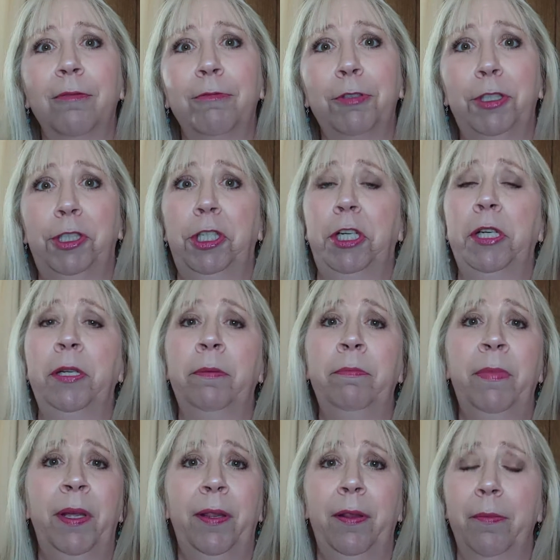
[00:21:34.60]

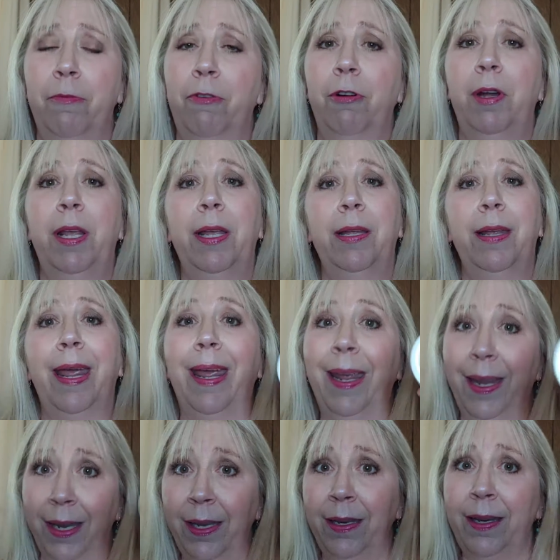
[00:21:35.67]
regime in the morning
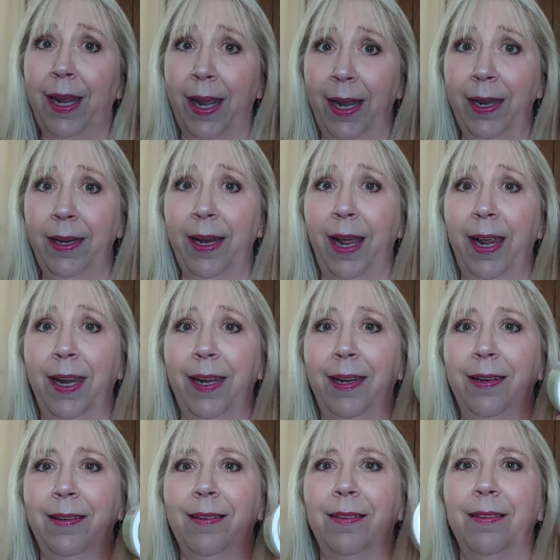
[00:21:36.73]
and at
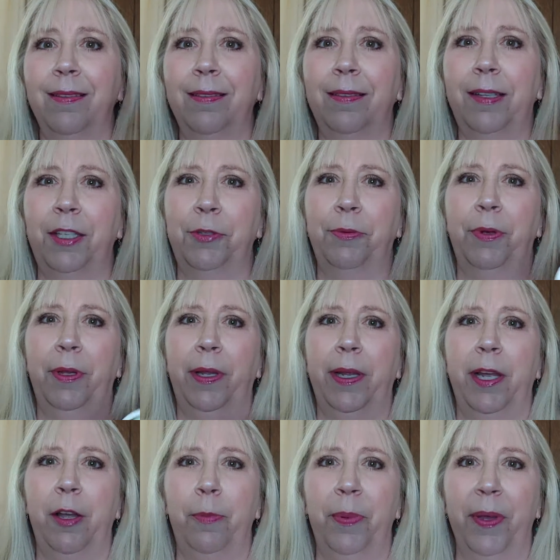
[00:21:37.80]
night that's
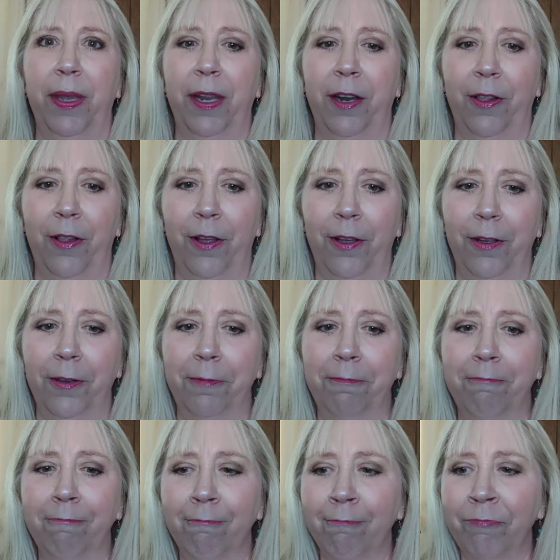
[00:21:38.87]
really helping it along.
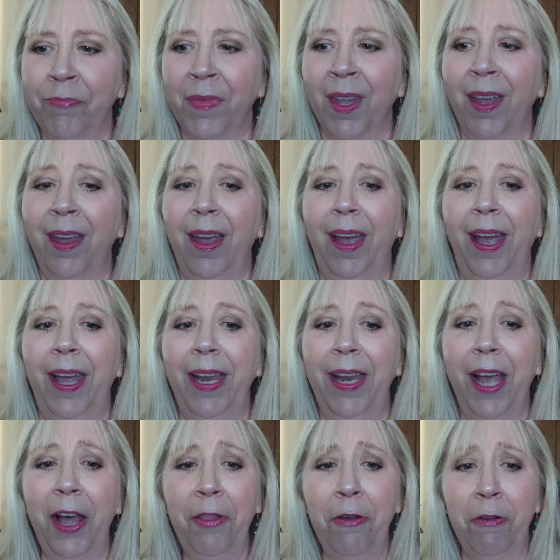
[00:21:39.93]

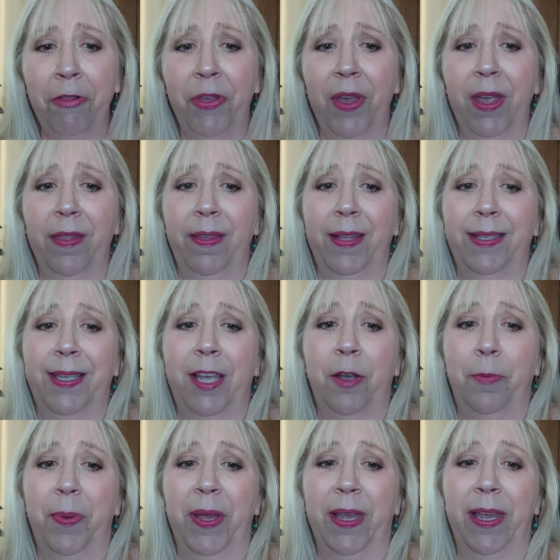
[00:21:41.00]
Another thing that's
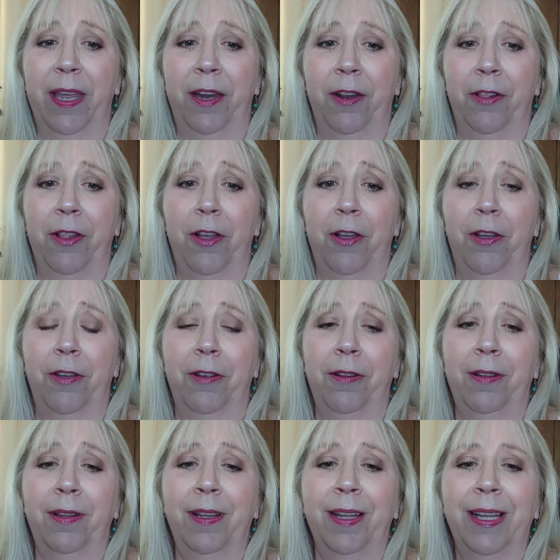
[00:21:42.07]
helping it along